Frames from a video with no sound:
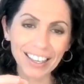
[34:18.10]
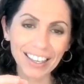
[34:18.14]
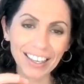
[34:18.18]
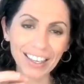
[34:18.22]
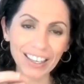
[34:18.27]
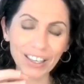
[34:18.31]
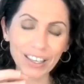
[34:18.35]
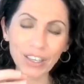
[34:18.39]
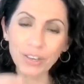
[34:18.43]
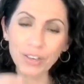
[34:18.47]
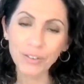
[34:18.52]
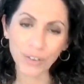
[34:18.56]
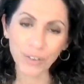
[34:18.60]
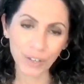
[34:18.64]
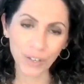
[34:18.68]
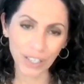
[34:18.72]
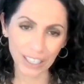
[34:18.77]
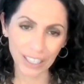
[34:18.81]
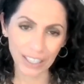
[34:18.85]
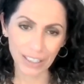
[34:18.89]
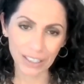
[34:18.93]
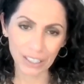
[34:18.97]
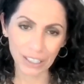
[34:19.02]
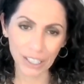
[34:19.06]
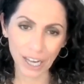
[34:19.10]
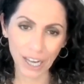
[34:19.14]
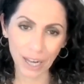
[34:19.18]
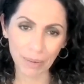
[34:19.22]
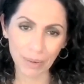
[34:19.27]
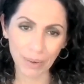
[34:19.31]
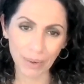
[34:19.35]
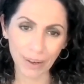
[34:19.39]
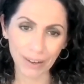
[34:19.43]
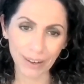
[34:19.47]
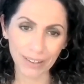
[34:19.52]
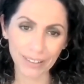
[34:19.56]
you've already hit the
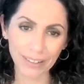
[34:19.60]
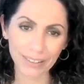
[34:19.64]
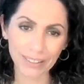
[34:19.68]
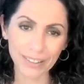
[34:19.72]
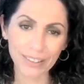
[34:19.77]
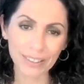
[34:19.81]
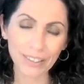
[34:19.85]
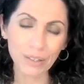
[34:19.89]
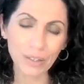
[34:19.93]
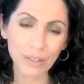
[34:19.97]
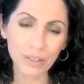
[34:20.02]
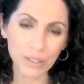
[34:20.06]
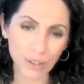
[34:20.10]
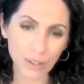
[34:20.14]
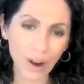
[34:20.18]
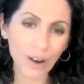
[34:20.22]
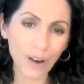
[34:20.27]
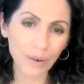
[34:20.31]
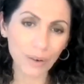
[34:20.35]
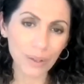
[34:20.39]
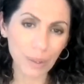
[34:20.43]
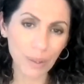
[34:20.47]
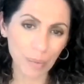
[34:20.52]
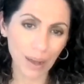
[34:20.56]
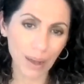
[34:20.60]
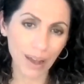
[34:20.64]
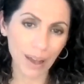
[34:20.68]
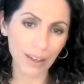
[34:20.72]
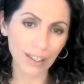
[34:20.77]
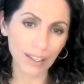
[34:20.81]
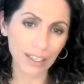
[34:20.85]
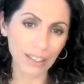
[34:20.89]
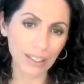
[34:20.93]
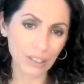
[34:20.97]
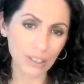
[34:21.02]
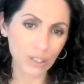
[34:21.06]
jackpot. So start with the
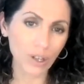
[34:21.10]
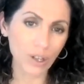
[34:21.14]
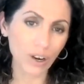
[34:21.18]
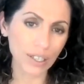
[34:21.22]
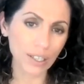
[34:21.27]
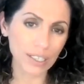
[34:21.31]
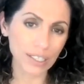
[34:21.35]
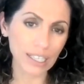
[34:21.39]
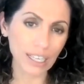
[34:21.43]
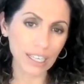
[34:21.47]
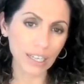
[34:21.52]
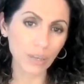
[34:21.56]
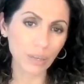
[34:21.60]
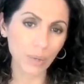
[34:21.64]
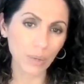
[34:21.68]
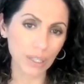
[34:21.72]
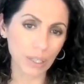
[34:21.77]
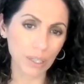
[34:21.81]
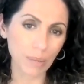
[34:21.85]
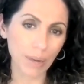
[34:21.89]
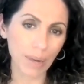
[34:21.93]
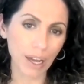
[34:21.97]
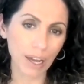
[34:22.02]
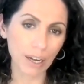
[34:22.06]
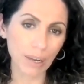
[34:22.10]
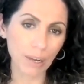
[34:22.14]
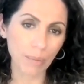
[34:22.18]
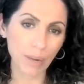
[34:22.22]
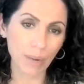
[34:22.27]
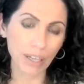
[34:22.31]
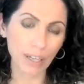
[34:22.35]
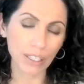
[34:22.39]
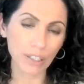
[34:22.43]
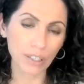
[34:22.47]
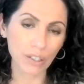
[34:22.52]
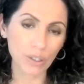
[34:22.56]
body. It starts here with the body,
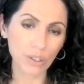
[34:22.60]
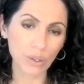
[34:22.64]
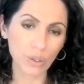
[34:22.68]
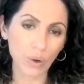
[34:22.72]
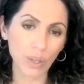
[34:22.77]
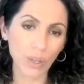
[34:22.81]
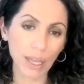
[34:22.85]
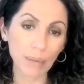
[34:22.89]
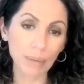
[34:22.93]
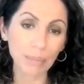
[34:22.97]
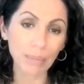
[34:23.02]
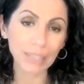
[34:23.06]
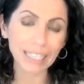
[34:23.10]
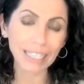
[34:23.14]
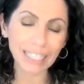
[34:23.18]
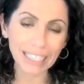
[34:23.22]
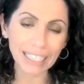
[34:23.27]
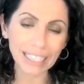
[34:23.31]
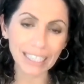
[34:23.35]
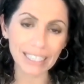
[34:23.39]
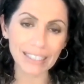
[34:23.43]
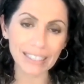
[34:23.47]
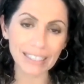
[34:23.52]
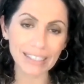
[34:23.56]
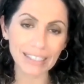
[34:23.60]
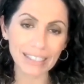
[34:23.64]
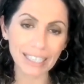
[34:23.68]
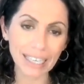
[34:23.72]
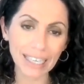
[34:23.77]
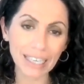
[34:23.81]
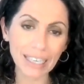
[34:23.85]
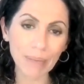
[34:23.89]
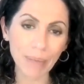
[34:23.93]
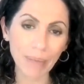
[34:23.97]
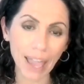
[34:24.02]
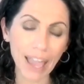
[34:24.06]
mind, and your soul. And please
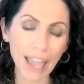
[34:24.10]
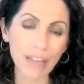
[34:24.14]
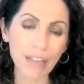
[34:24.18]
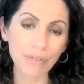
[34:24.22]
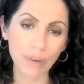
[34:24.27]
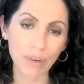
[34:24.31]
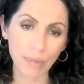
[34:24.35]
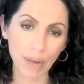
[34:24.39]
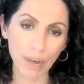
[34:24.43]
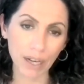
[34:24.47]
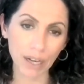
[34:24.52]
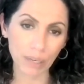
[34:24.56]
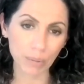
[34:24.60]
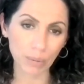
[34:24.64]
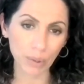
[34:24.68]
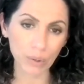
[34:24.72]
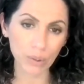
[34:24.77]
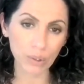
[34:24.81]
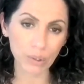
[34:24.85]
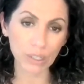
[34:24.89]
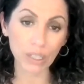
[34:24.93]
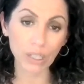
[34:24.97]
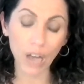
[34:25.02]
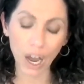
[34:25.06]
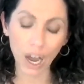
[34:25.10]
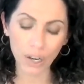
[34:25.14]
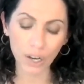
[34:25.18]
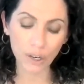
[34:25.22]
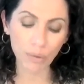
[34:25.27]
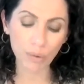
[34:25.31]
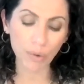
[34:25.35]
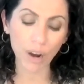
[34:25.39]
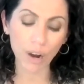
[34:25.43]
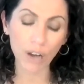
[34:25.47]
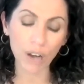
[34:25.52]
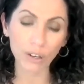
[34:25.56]
keep everybody posted on your
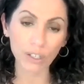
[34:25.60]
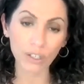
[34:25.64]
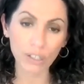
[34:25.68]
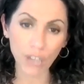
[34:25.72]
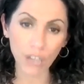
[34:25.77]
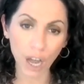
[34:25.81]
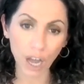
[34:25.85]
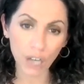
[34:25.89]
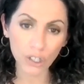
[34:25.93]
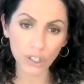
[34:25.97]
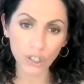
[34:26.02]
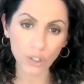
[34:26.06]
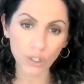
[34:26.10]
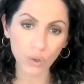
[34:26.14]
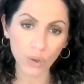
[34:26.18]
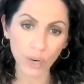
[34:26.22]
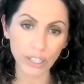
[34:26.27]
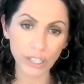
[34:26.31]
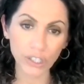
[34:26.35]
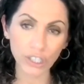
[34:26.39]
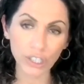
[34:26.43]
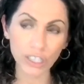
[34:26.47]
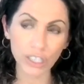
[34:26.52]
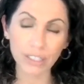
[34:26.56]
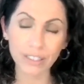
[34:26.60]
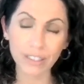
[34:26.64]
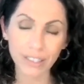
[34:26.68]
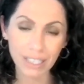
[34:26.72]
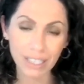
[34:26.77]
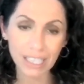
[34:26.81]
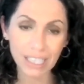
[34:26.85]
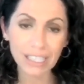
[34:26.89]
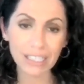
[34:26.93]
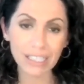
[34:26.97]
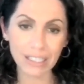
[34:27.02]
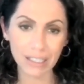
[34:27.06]
progress, on your questions.
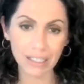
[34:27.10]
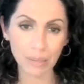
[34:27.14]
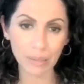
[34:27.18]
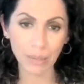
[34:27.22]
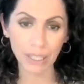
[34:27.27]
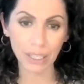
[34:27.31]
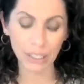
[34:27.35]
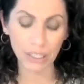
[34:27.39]
This is the place